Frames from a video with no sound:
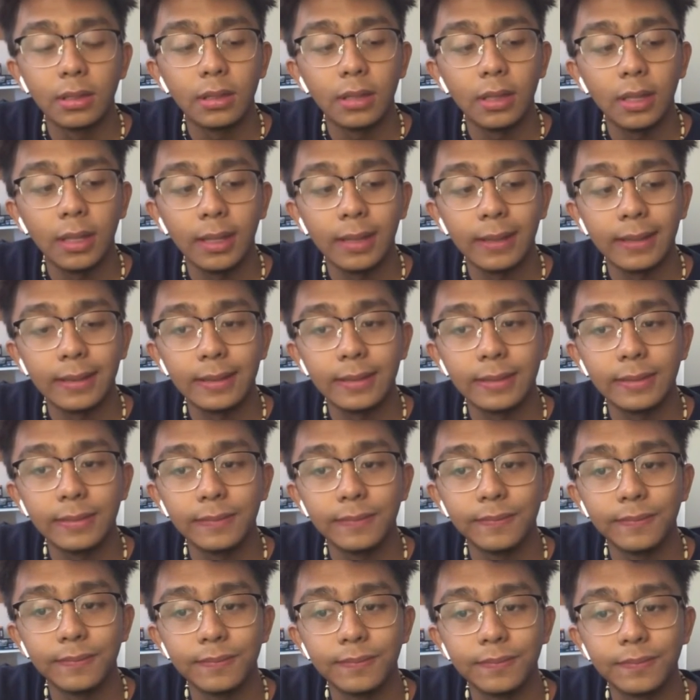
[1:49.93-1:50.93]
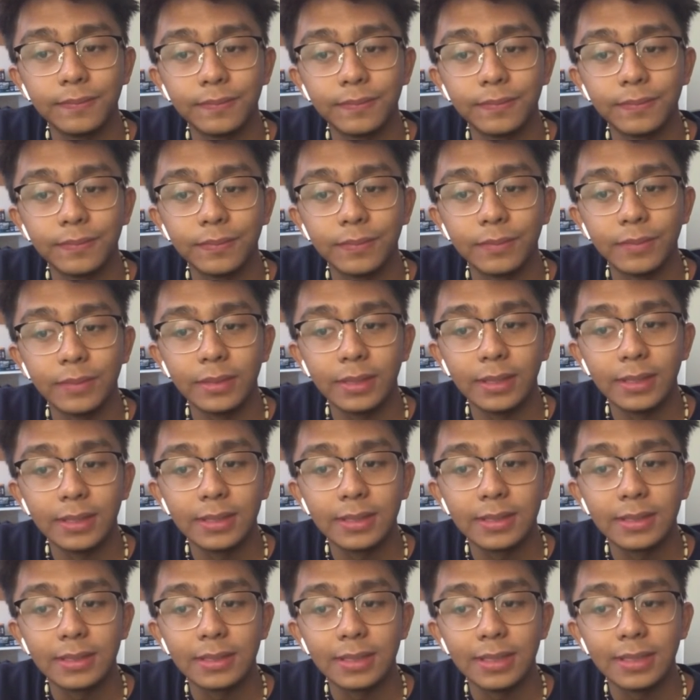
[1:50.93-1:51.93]
And
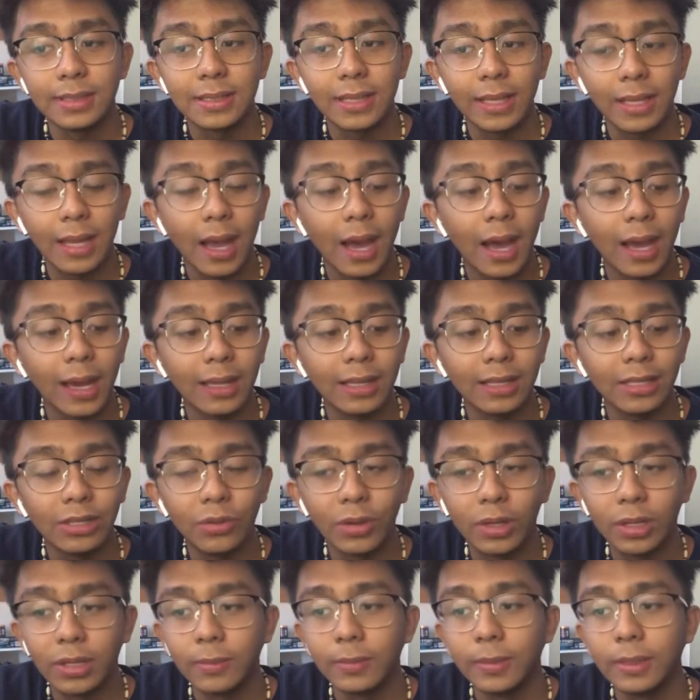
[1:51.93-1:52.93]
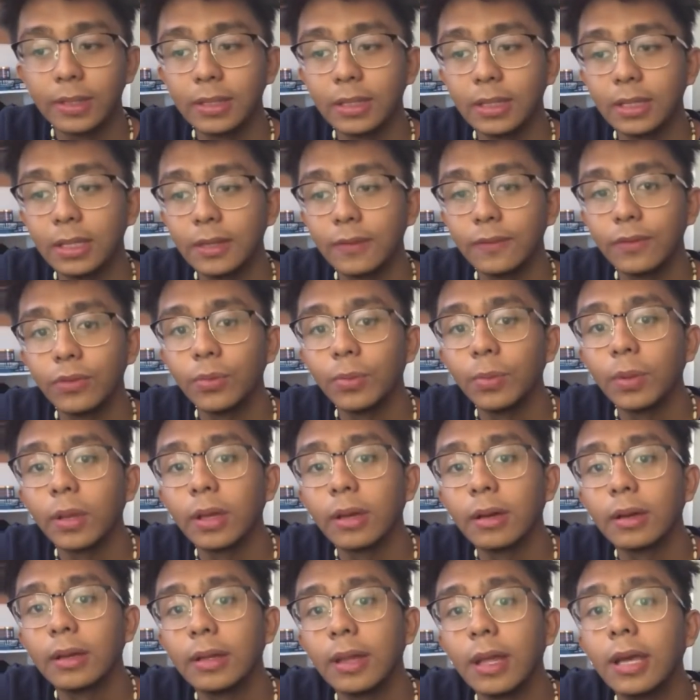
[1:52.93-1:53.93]
it's like highly recommended if you play
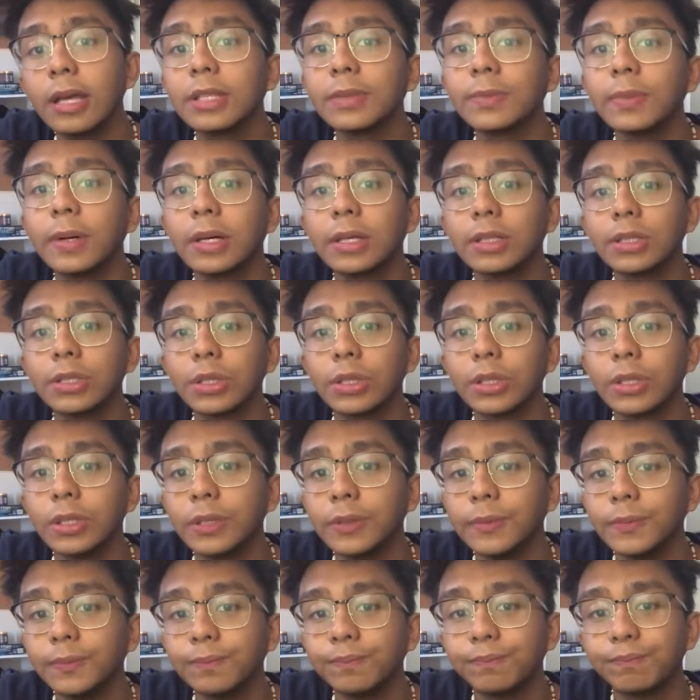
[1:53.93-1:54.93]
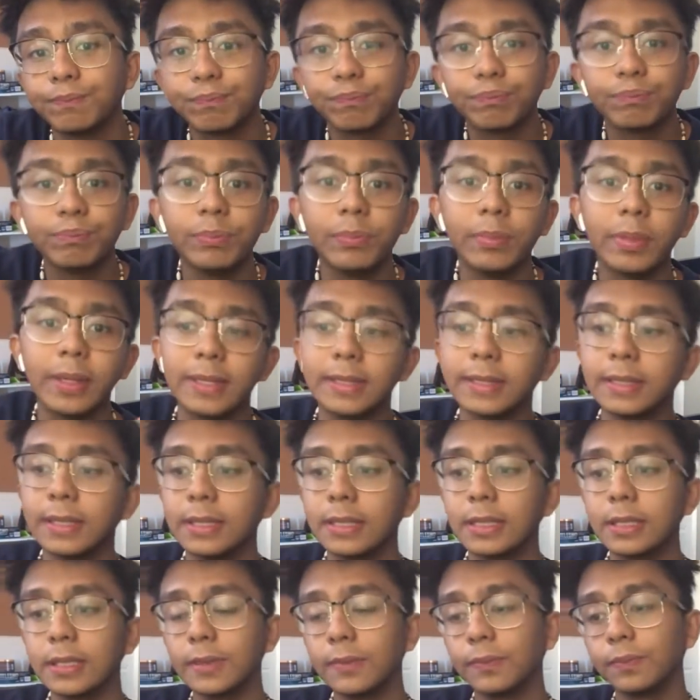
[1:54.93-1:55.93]
on Xbox or
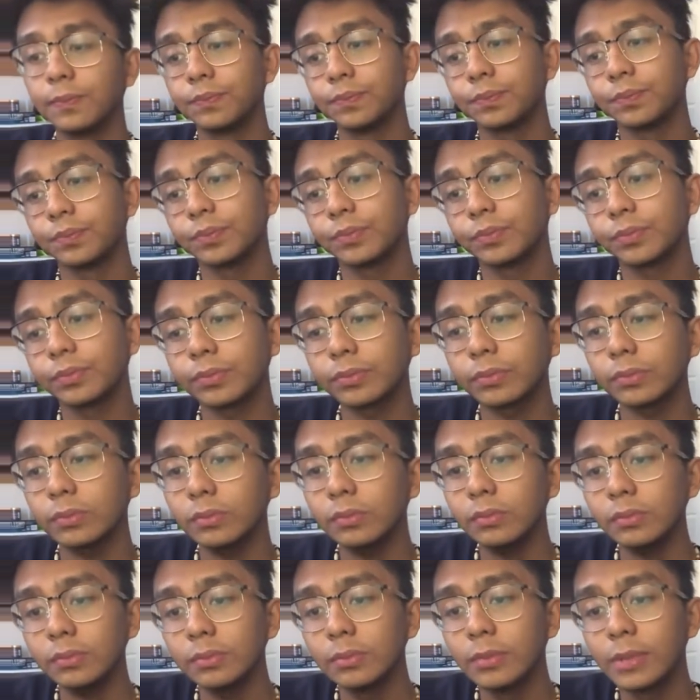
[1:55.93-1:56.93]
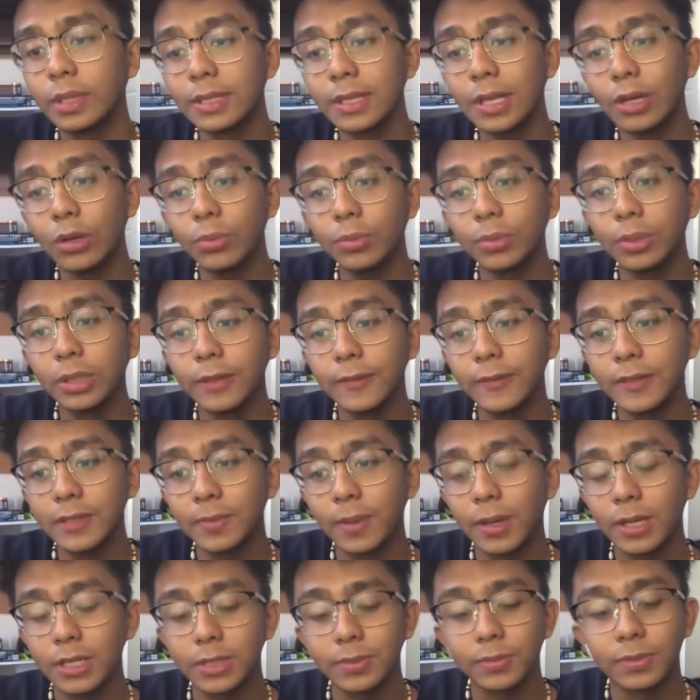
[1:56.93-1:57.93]
PlayStation, because I don't believe it's
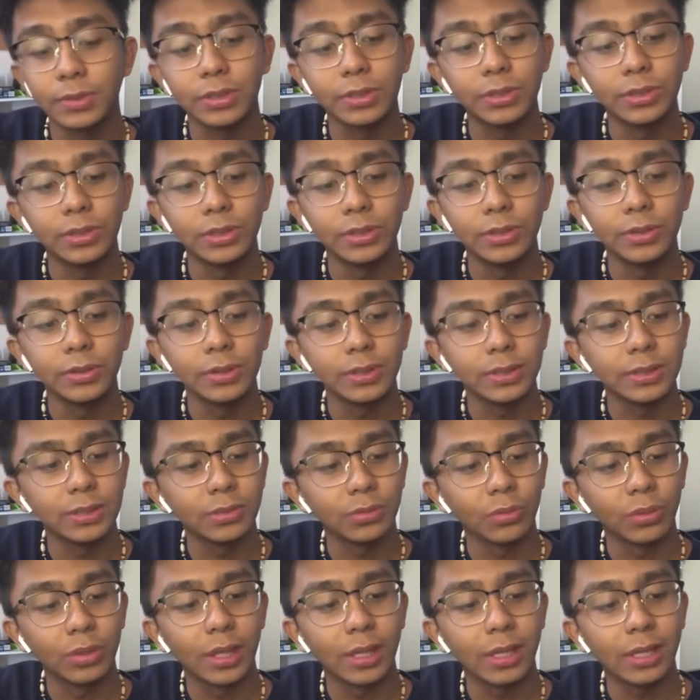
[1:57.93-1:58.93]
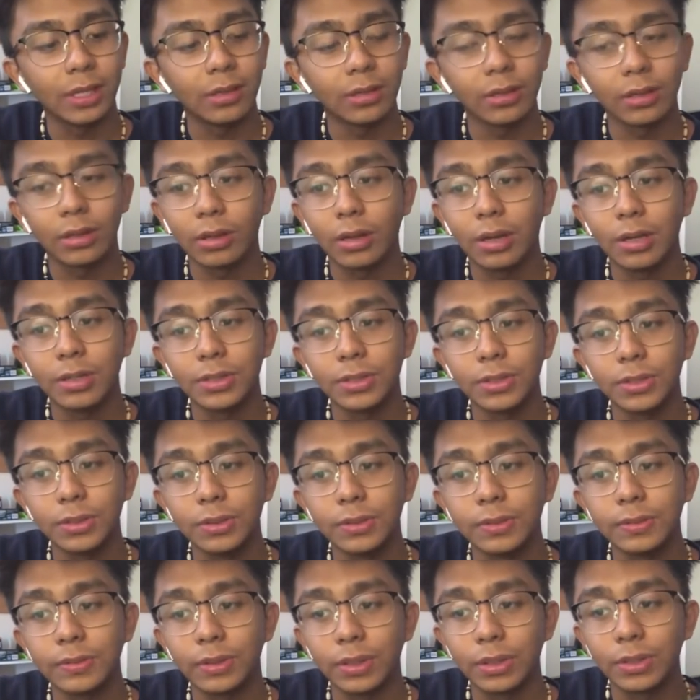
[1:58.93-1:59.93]
possible to do it with any other
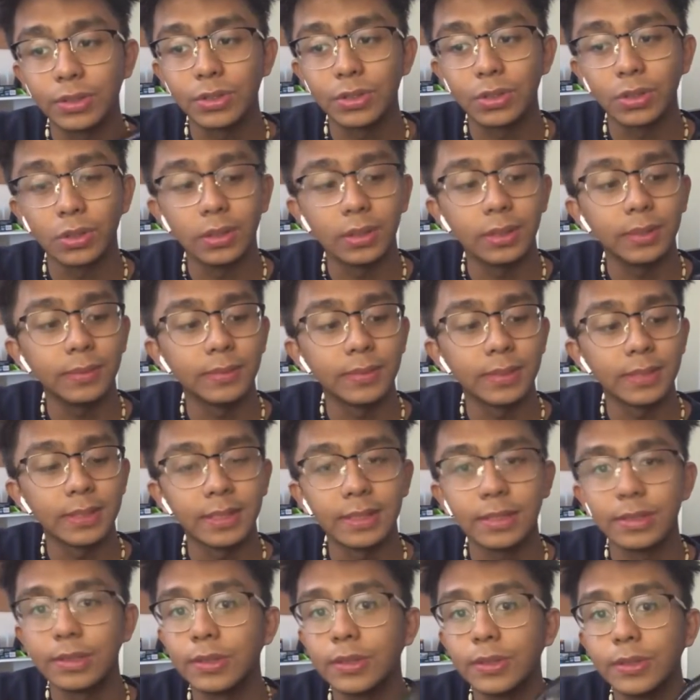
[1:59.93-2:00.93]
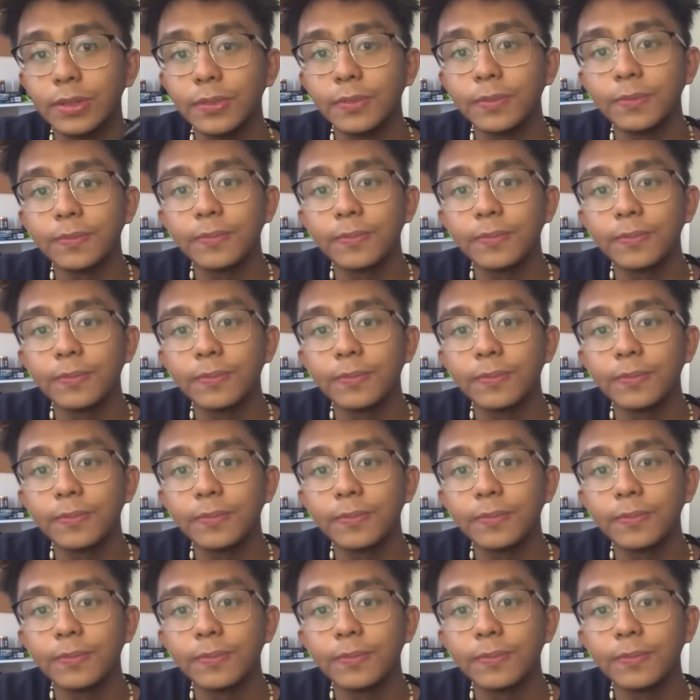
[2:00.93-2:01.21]
console or controller besides the two.